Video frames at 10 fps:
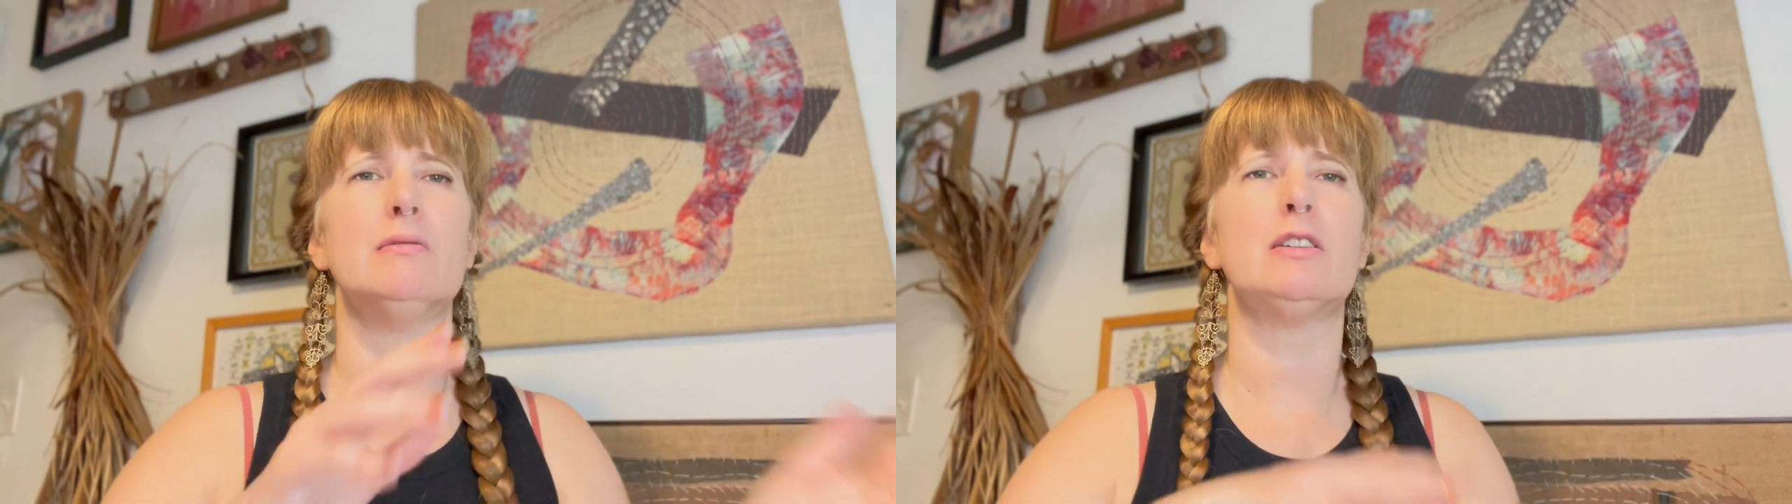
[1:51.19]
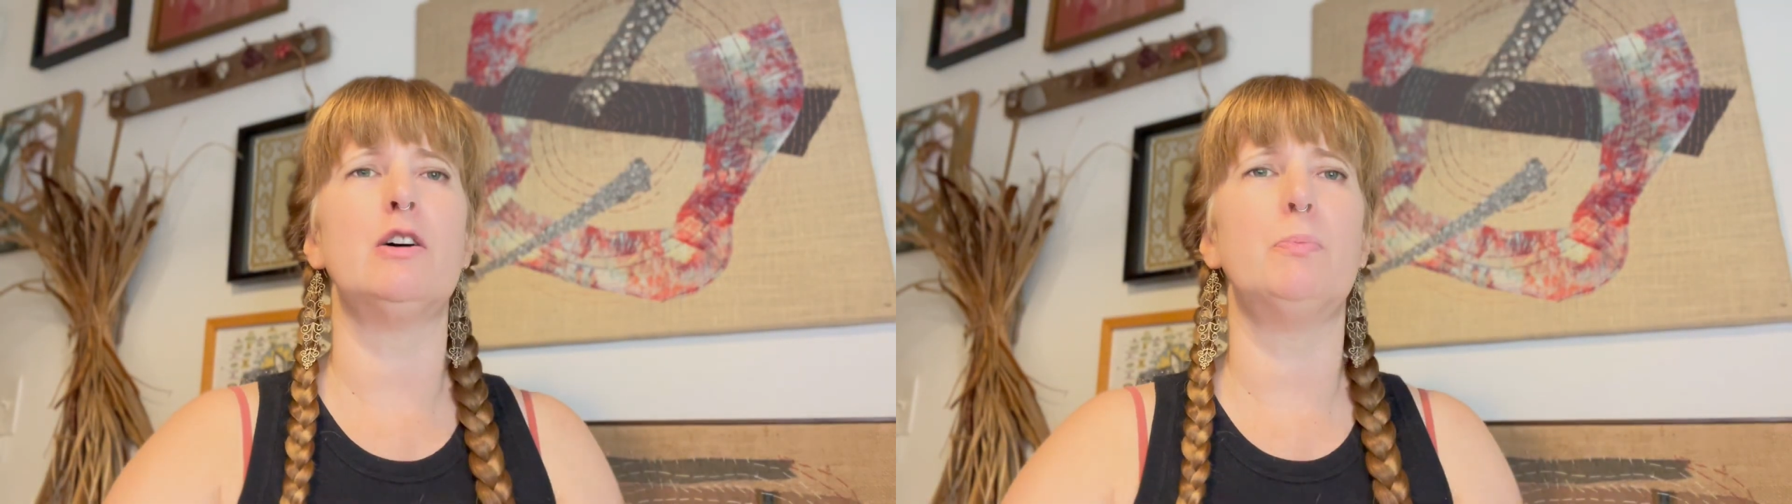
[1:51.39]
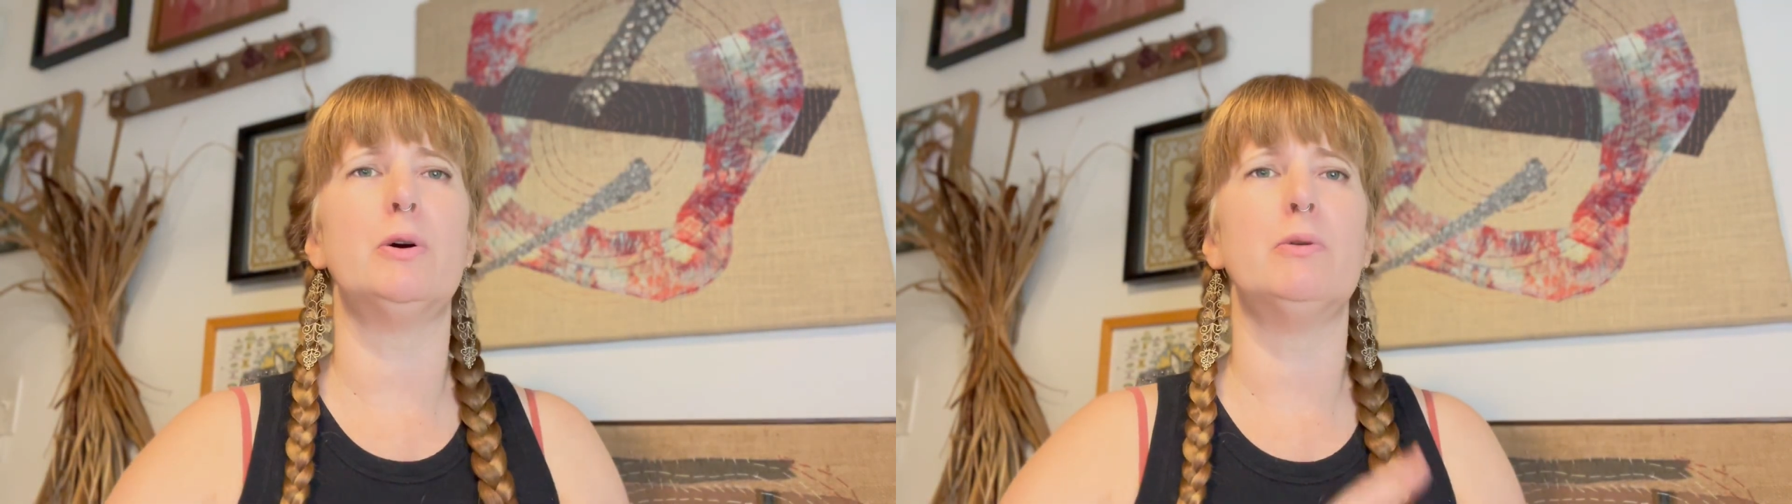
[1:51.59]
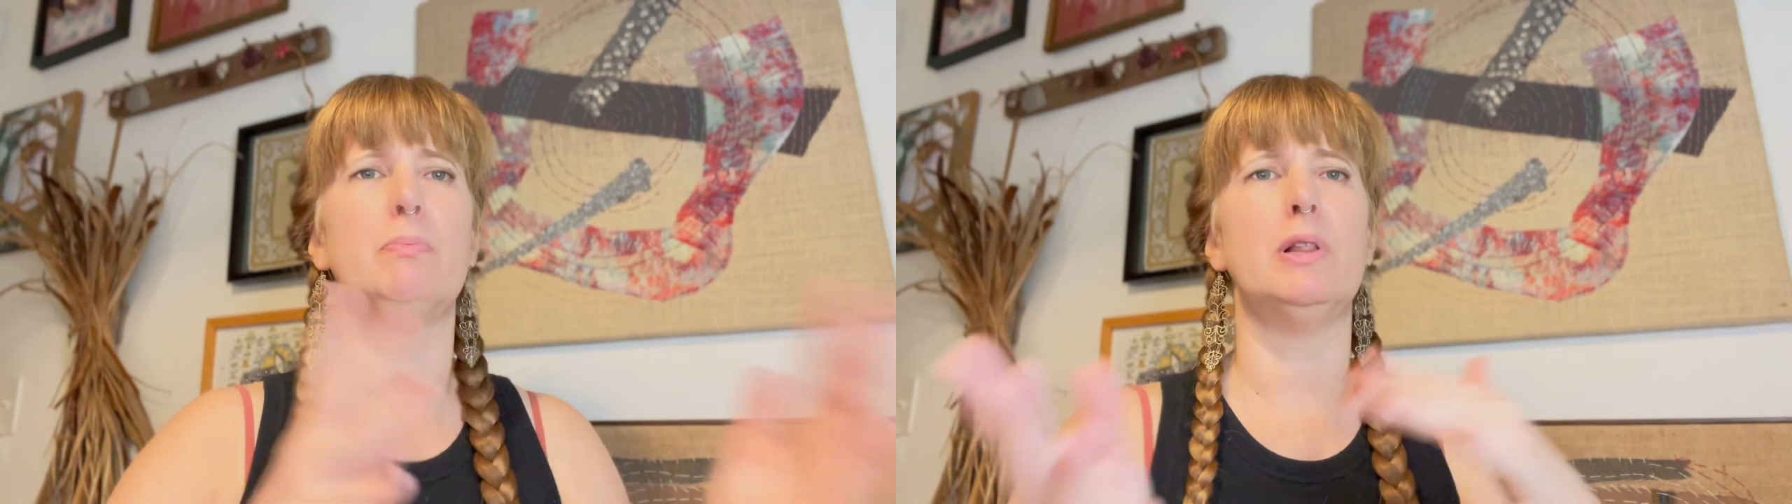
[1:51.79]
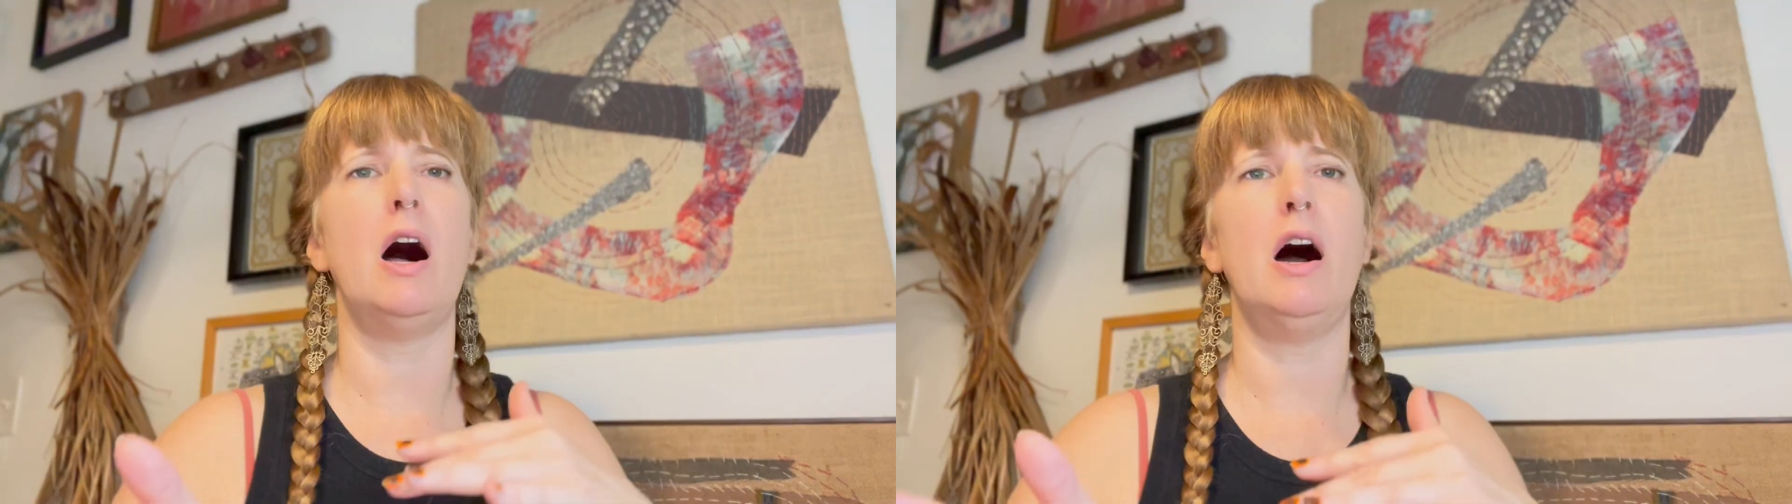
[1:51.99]
Sloper,
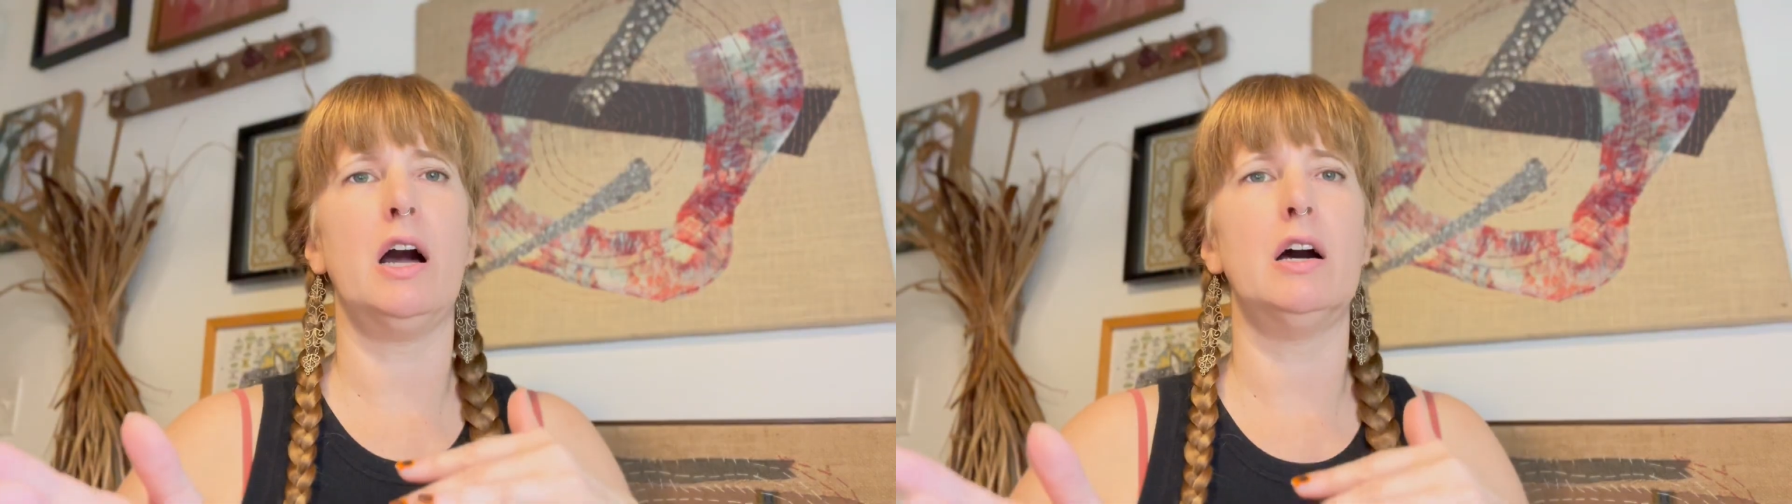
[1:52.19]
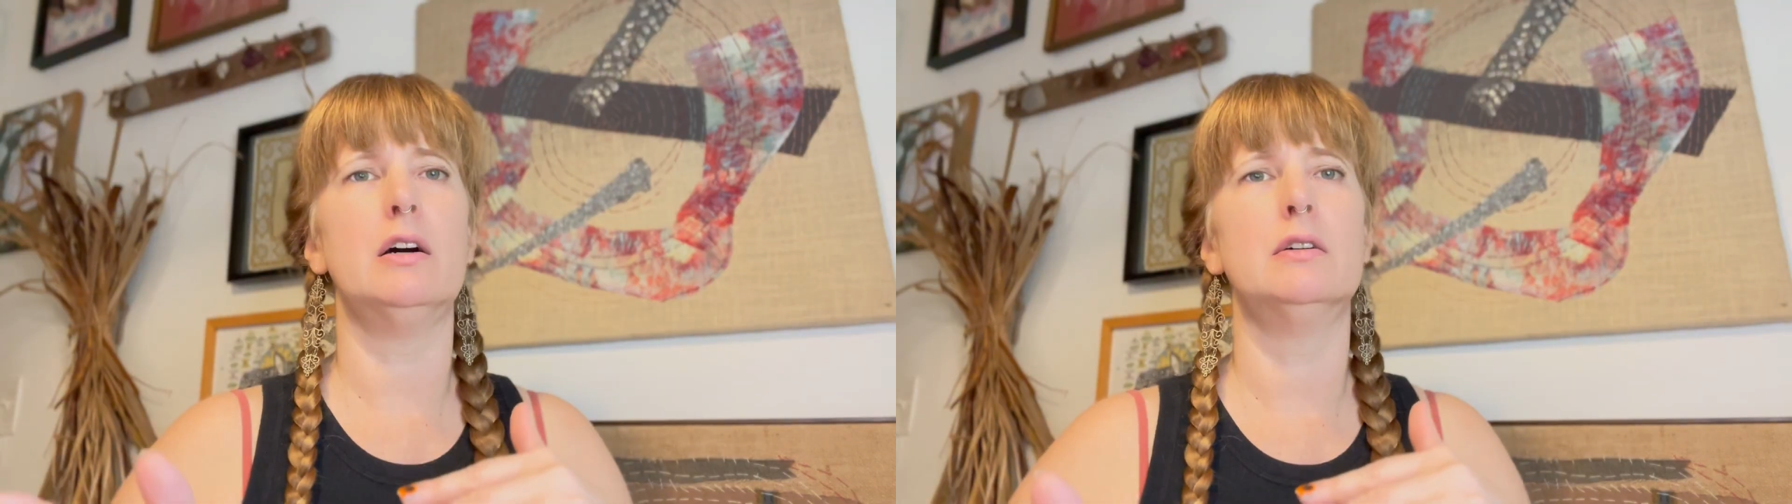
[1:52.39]
block.